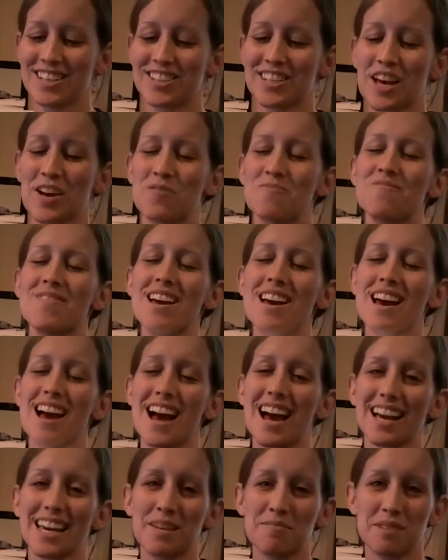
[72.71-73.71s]
So
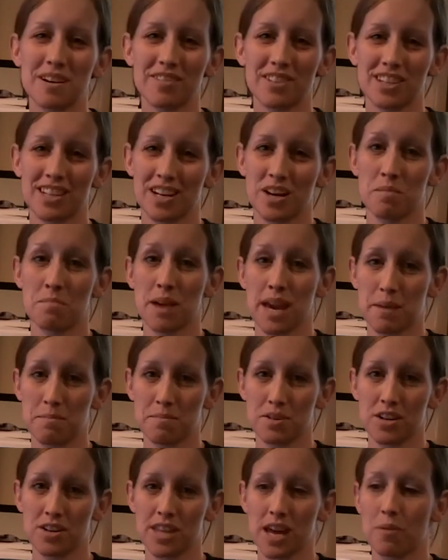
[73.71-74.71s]
I keep everything on
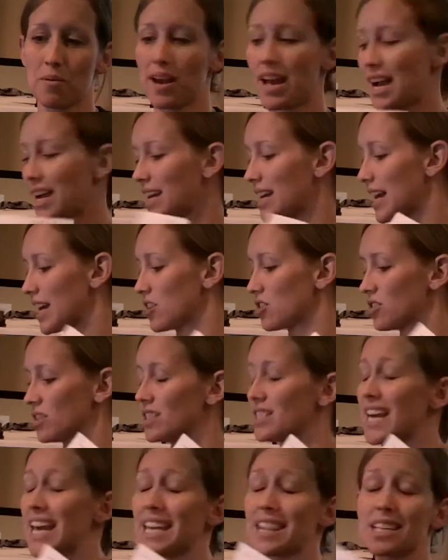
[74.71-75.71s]
paper. That way I can actually
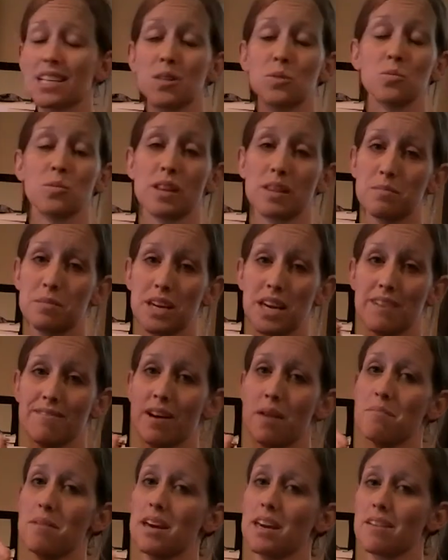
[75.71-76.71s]
take this with me
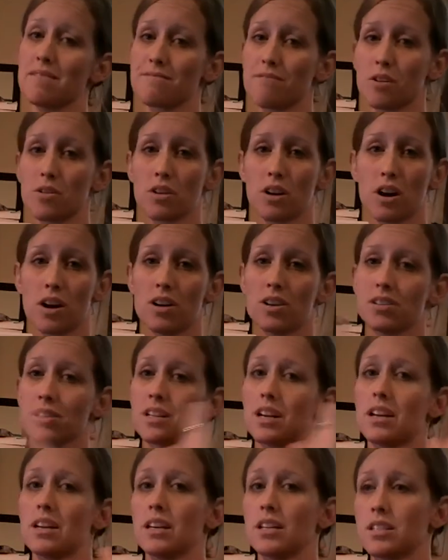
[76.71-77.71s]
if I'm making phone calls
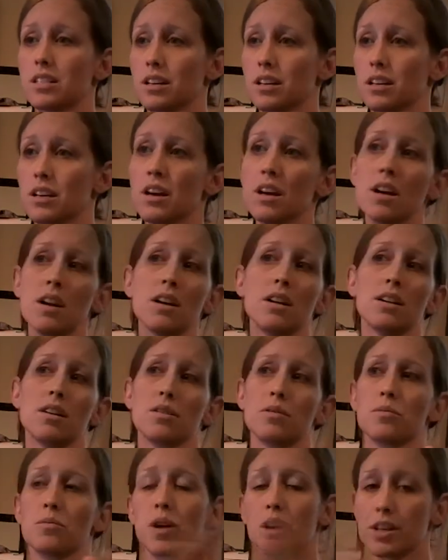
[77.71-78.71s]
and I need to
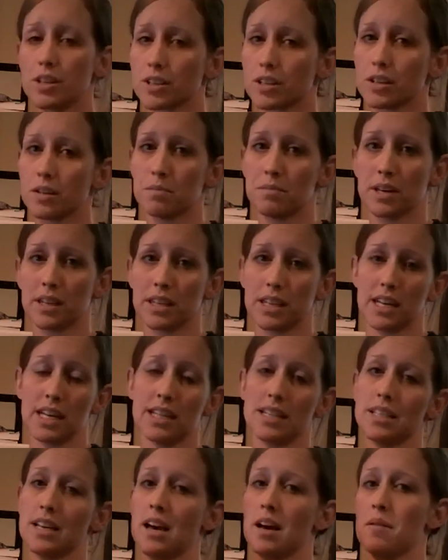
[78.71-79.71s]
run to pick the
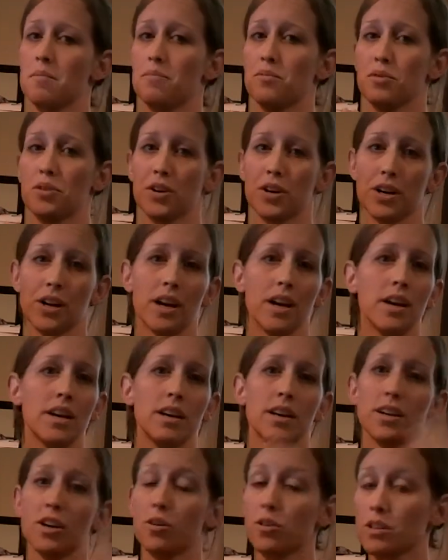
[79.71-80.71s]
kids up or
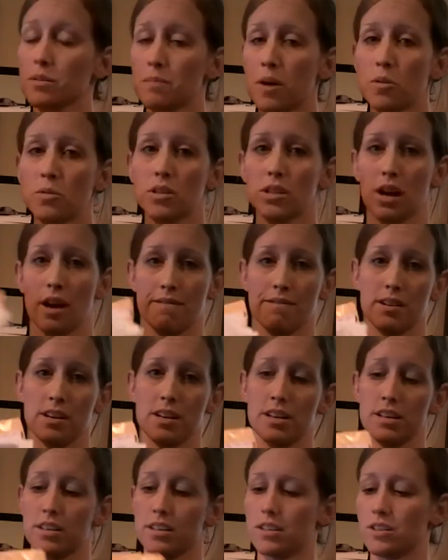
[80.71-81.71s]
go to the post
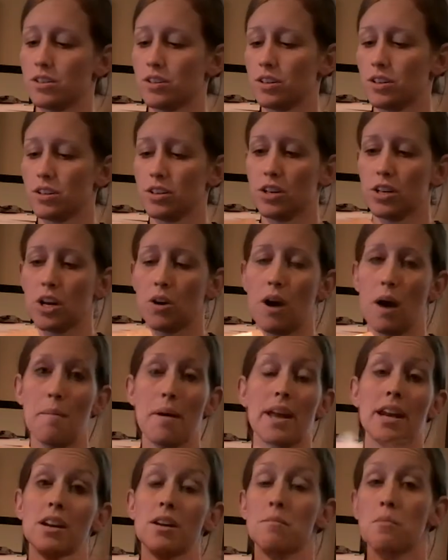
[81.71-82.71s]
office, or I'm
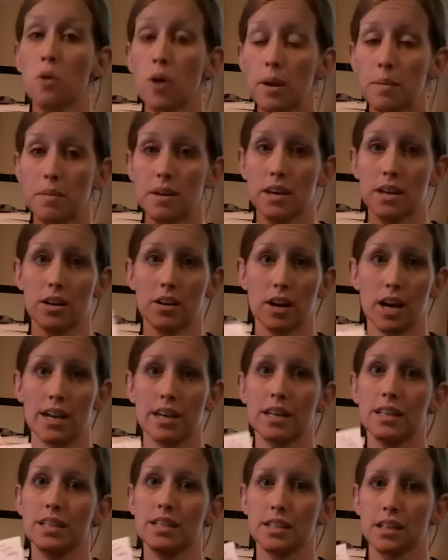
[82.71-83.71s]
at an appointment, or I
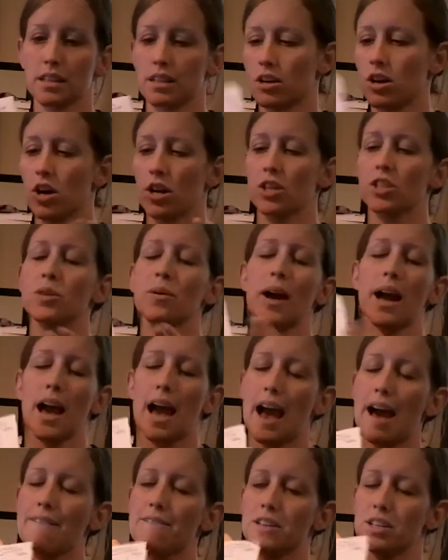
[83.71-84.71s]
need to sit in the car. So I
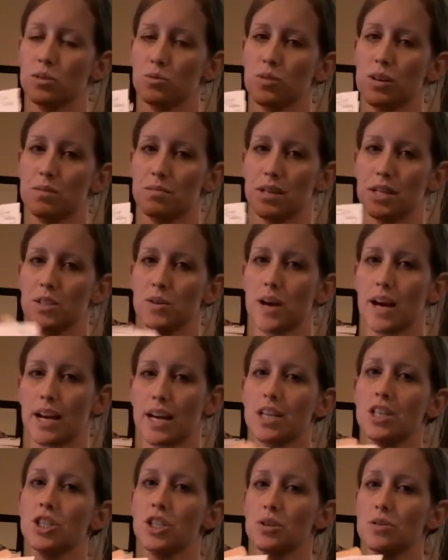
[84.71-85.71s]
have this with me so I
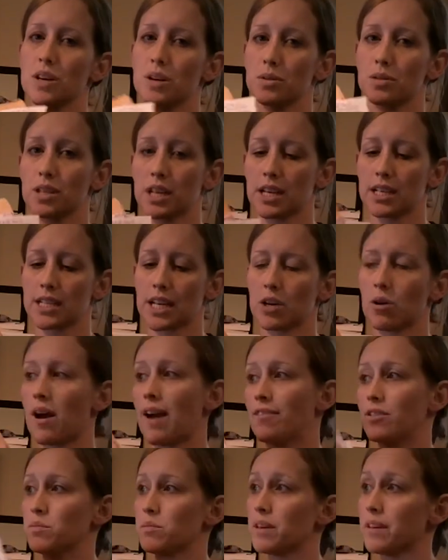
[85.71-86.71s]
can do those things. I don't
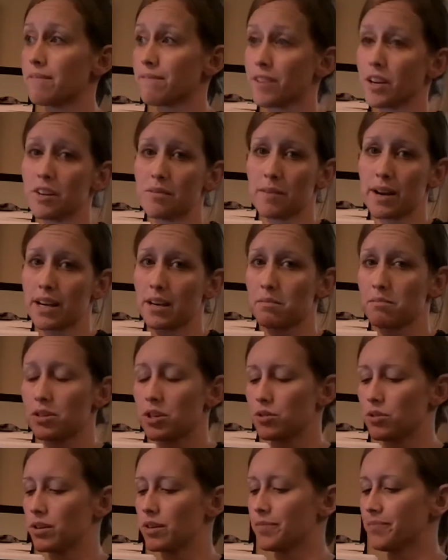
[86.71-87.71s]
have to be in front of my
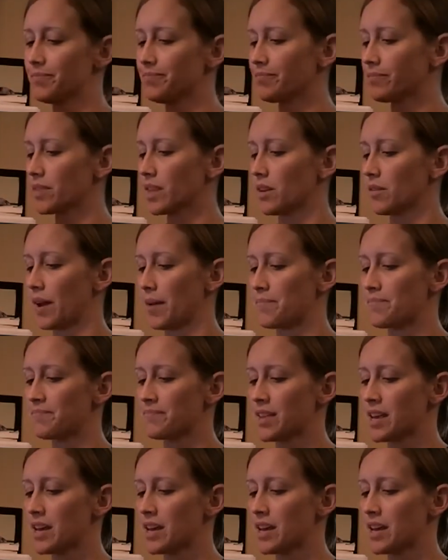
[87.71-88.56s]
computer. Okay.